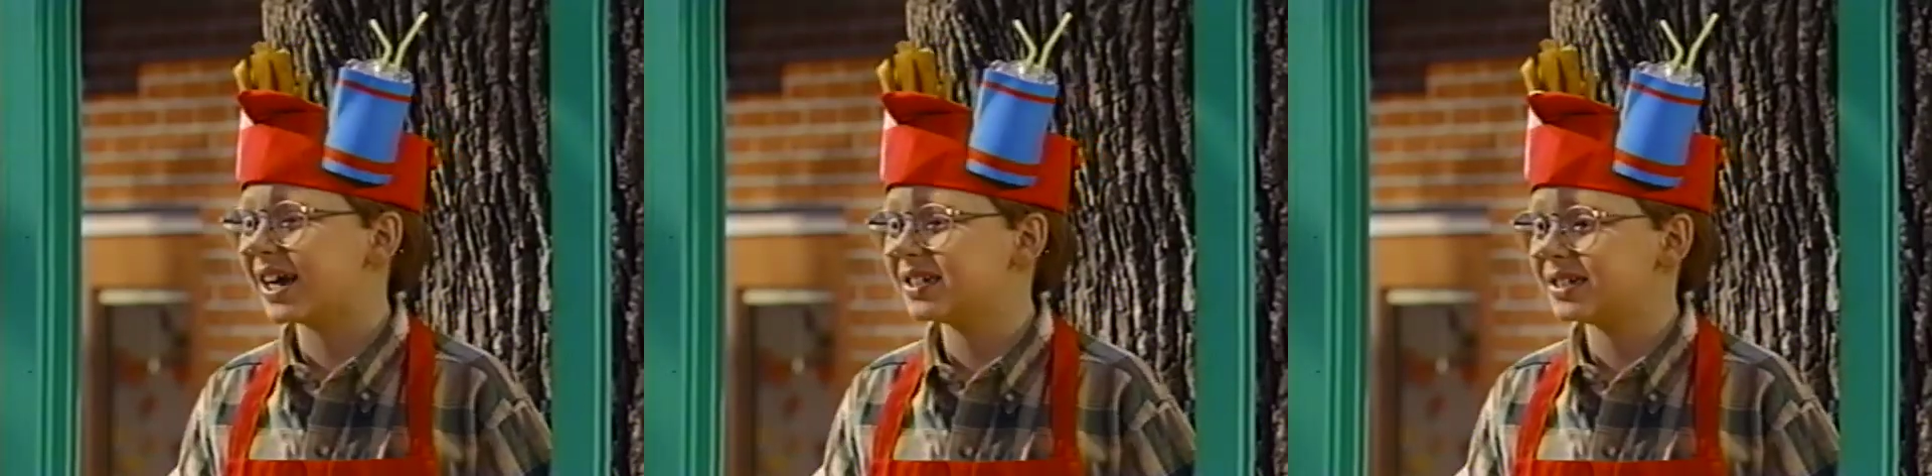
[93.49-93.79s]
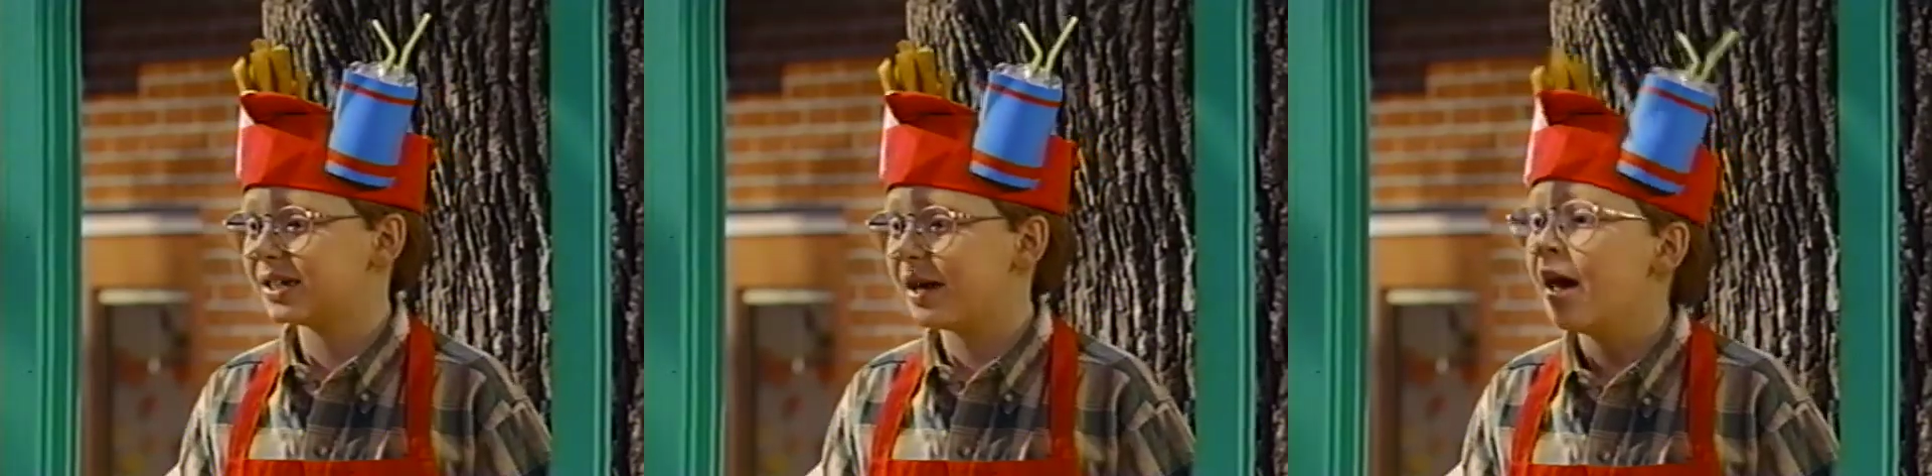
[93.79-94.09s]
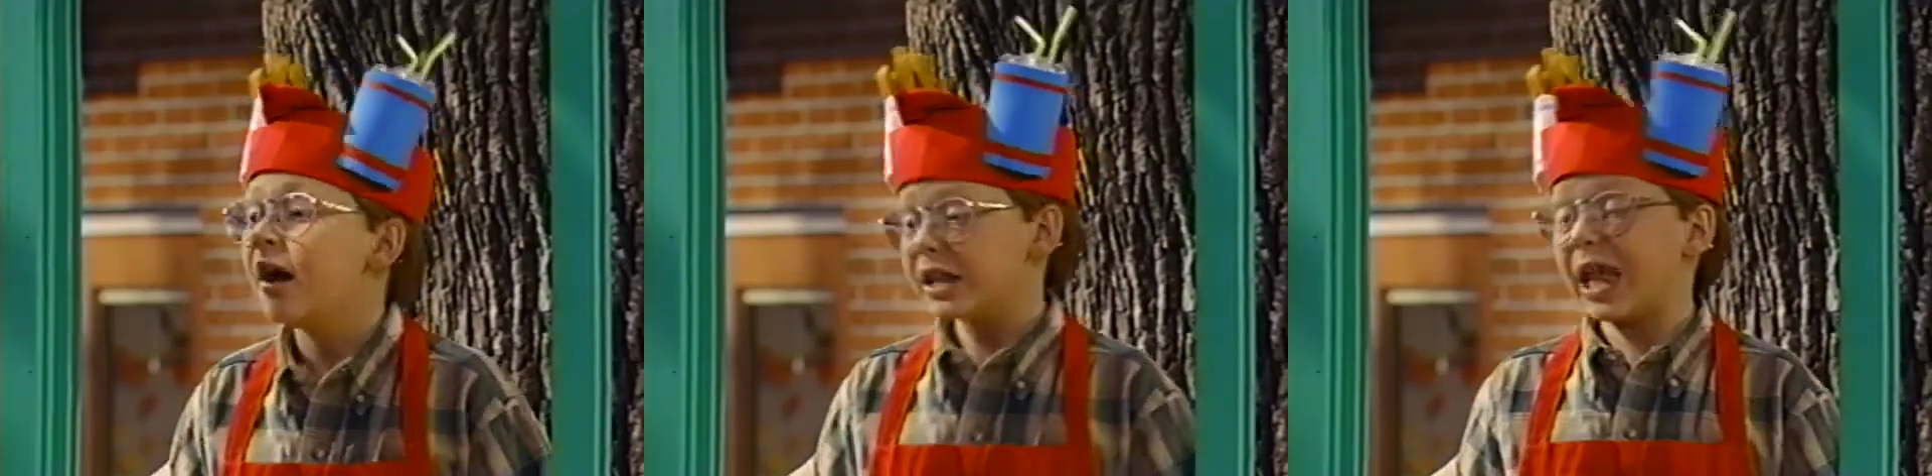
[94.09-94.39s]
Hmm.
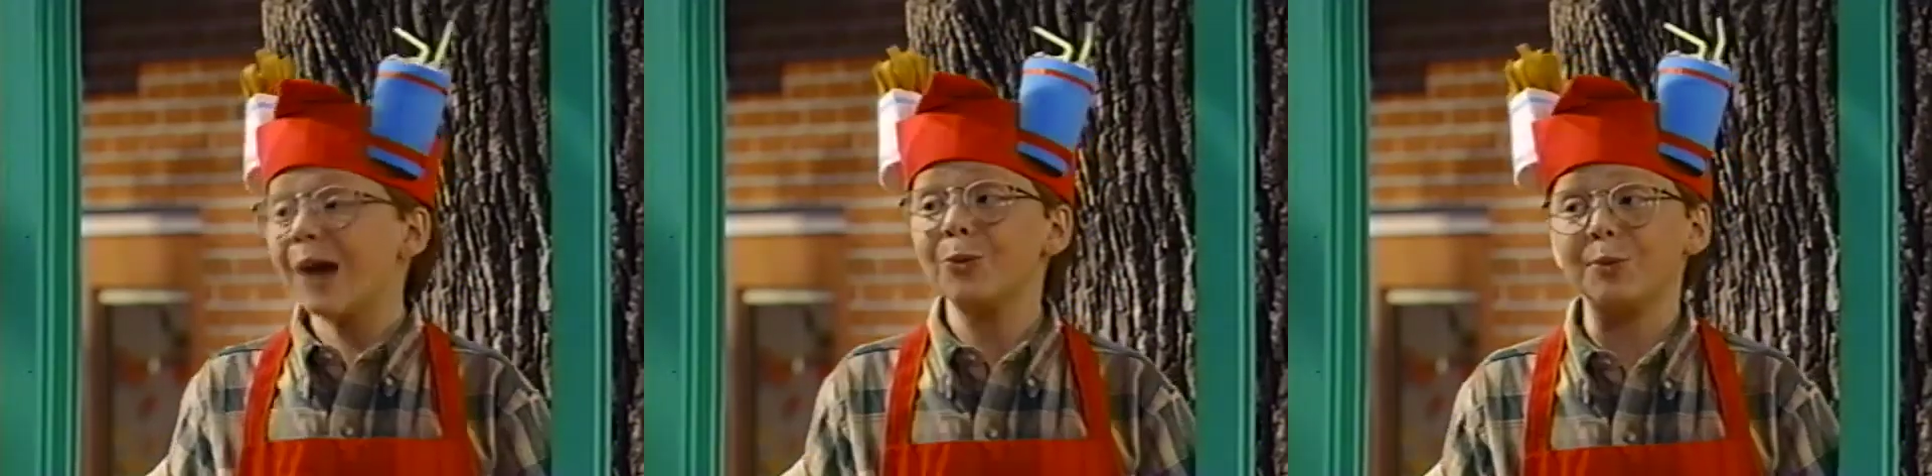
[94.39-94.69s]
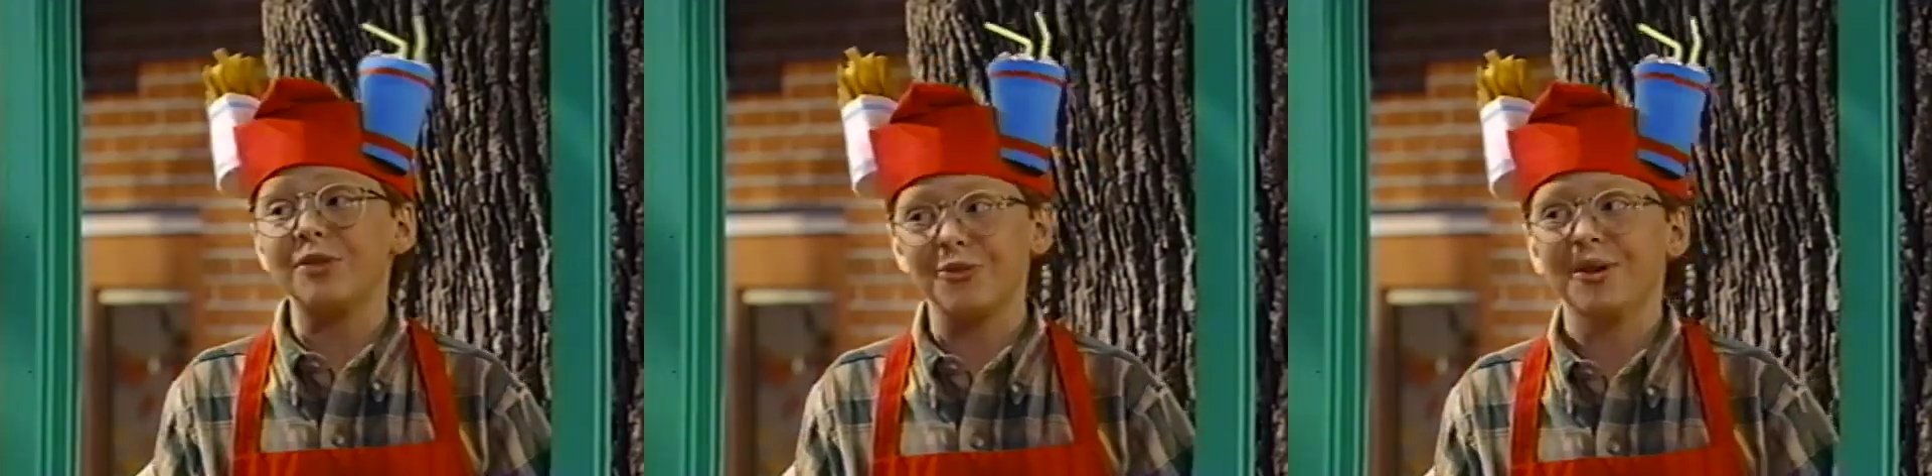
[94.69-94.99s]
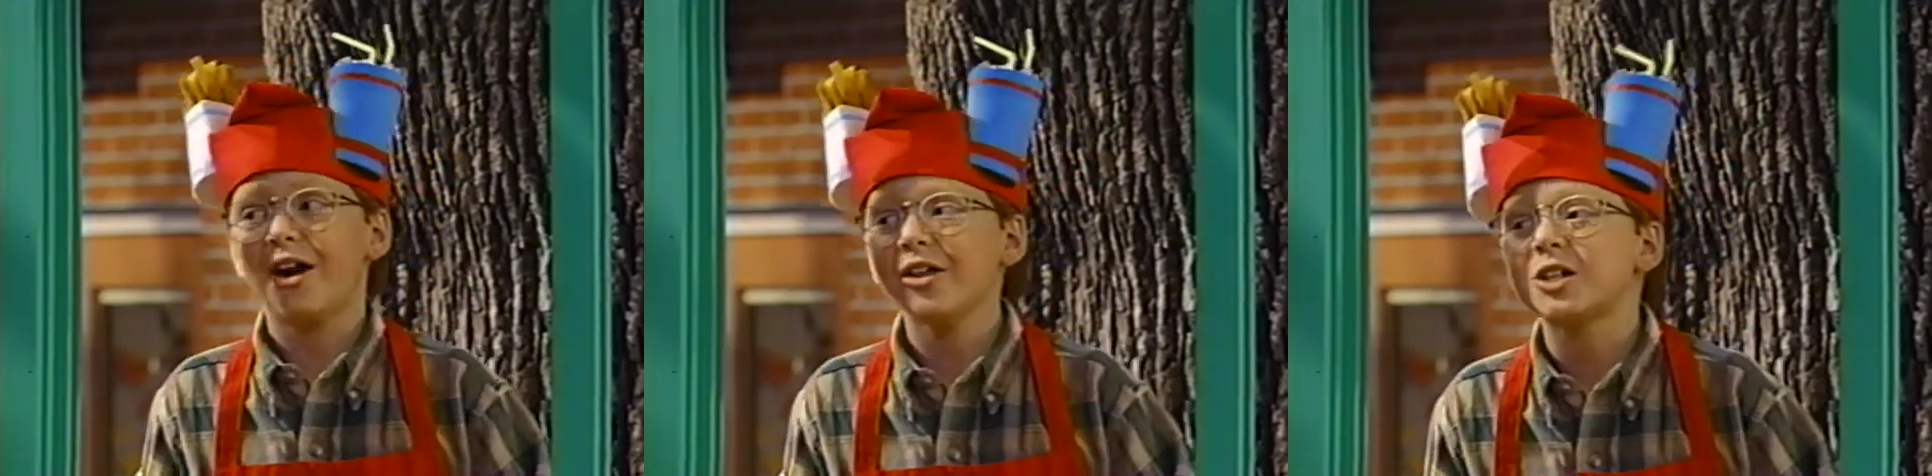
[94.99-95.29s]
That will be
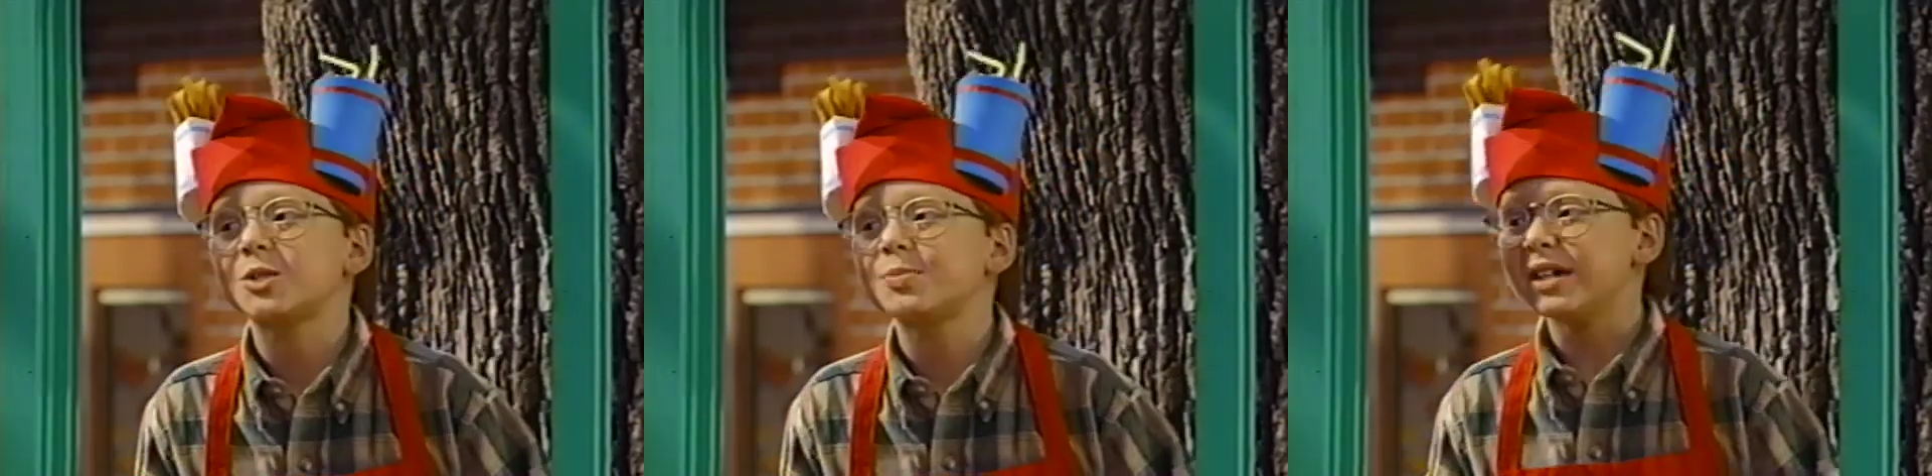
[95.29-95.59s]
$3,